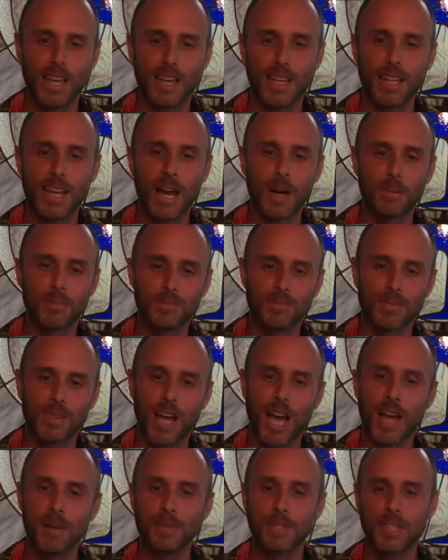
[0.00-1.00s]
Now,
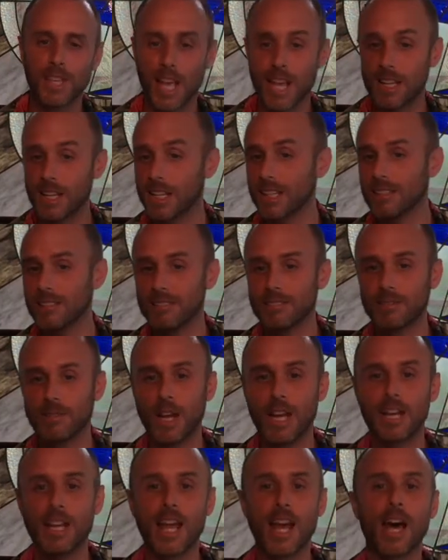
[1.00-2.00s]
I'm standing
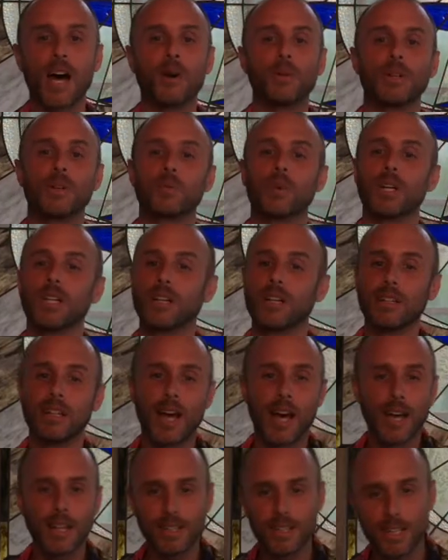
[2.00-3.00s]
right now in what a
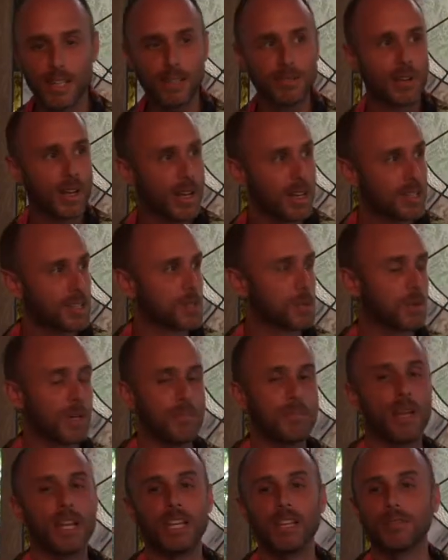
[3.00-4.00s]
lot of us, what
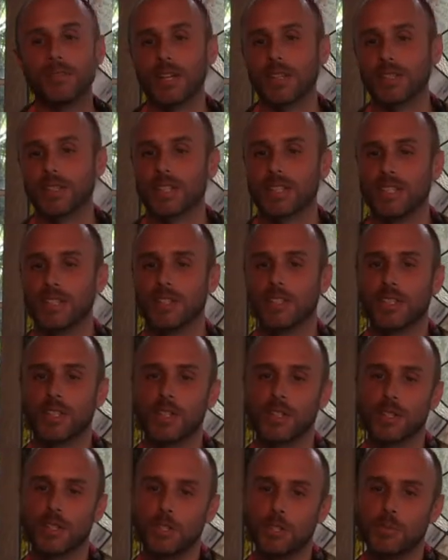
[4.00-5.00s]
many of us
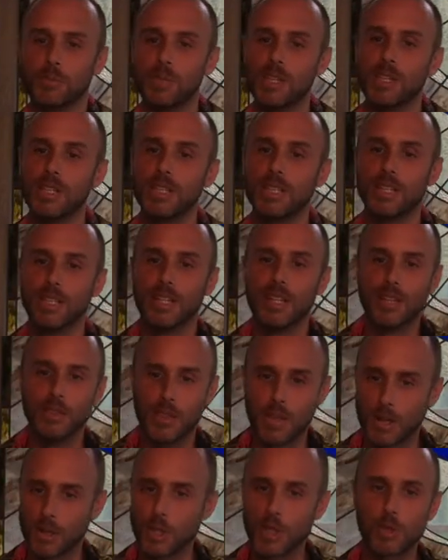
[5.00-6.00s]
consider to be
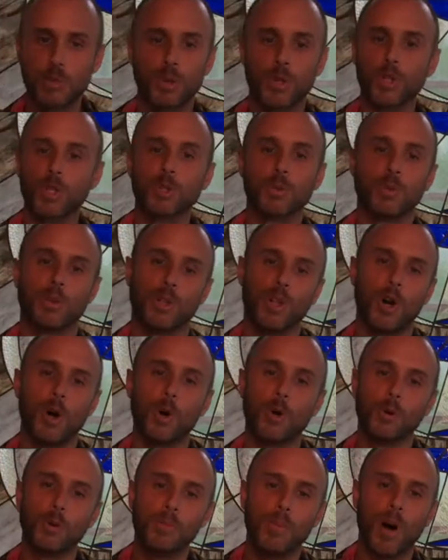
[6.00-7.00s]
their spiritual
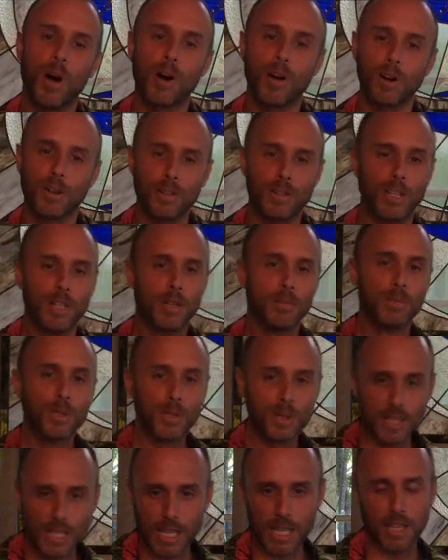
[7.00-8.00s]
home, our
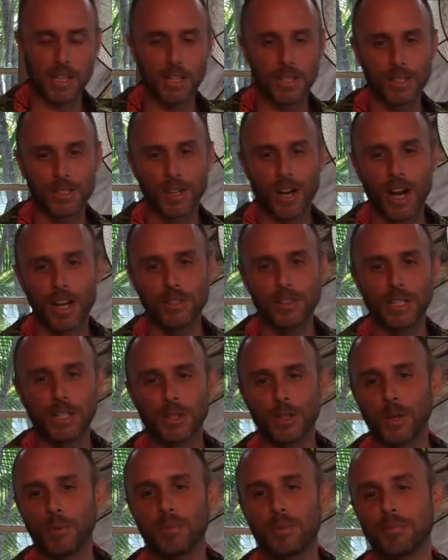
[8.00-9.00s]
building here on
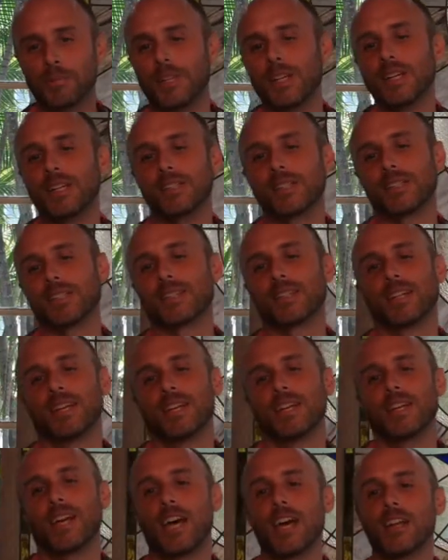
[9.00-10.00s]
Neolopa Place
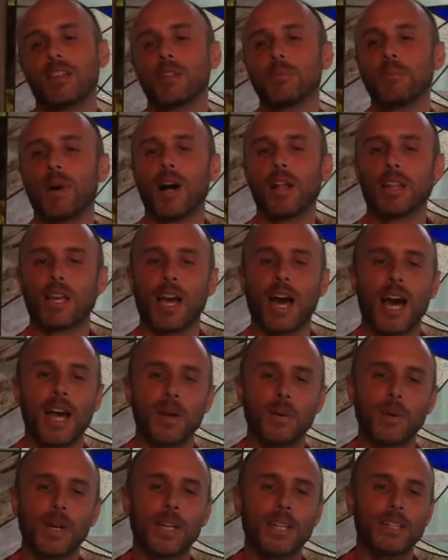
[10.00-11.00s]
and the Poly
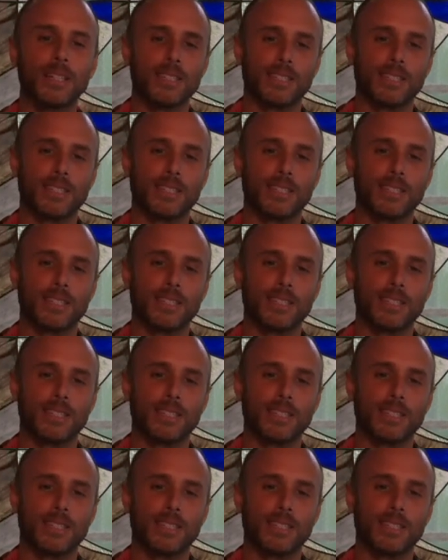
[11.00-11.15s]
Highway.